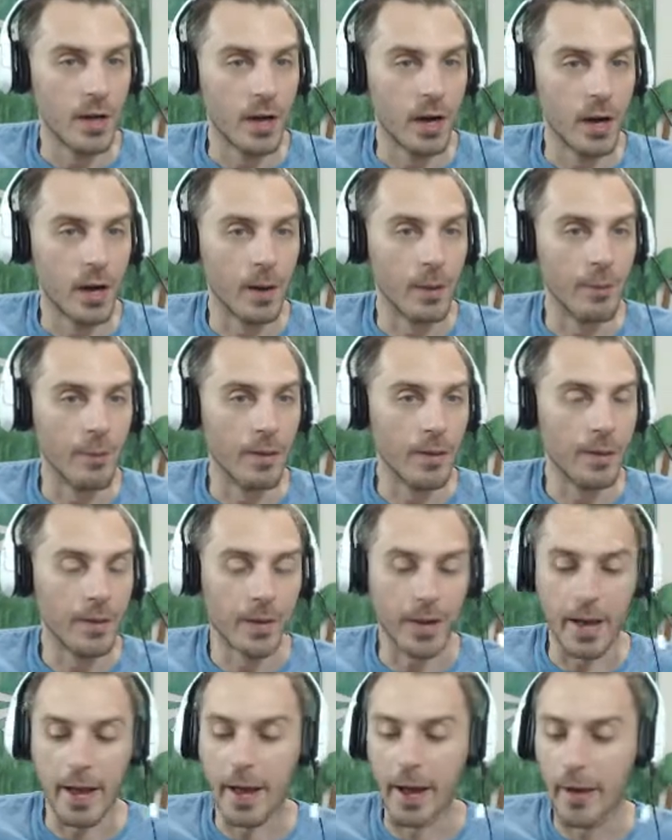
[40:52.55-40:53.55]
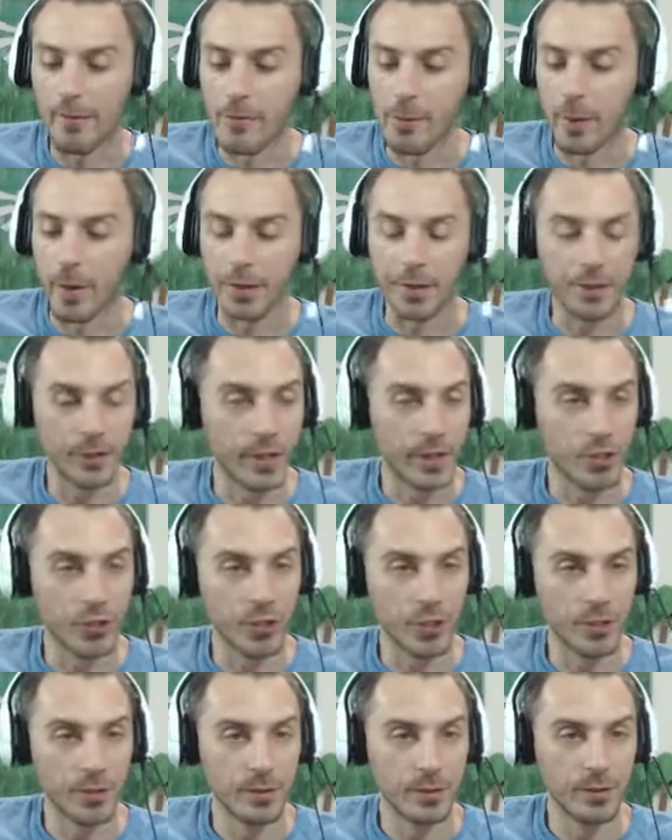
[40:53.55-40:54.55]
that I have in my
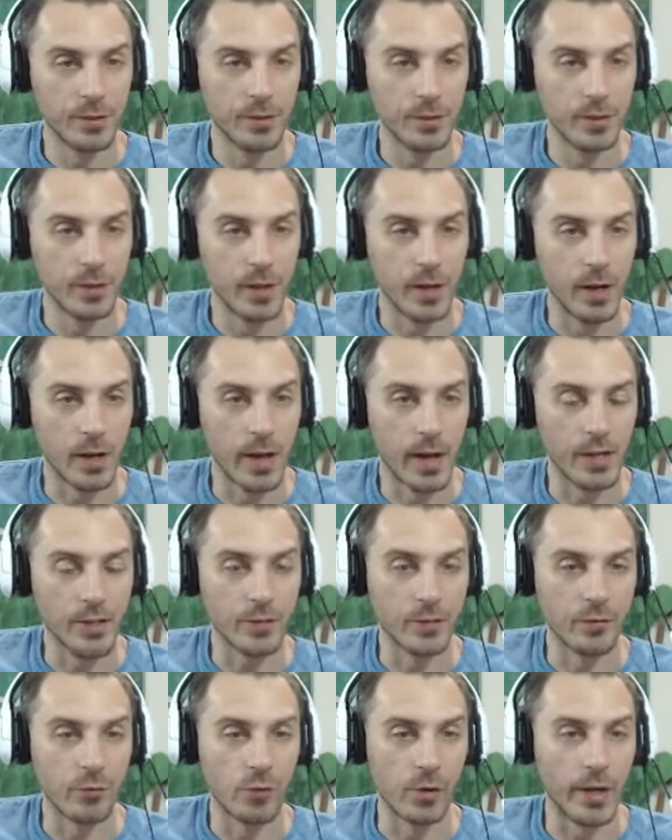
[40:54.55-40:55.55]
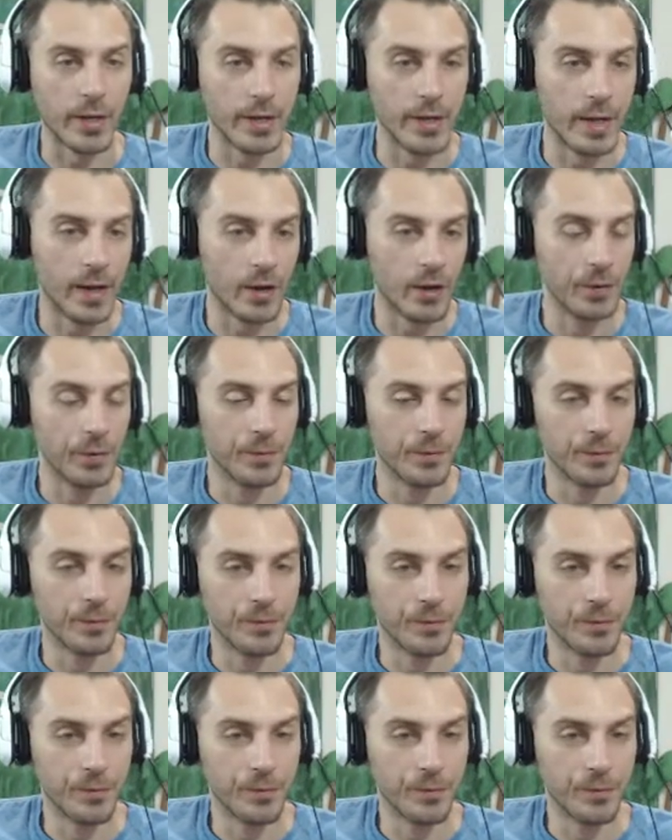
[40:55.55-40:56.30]
collection as of right now.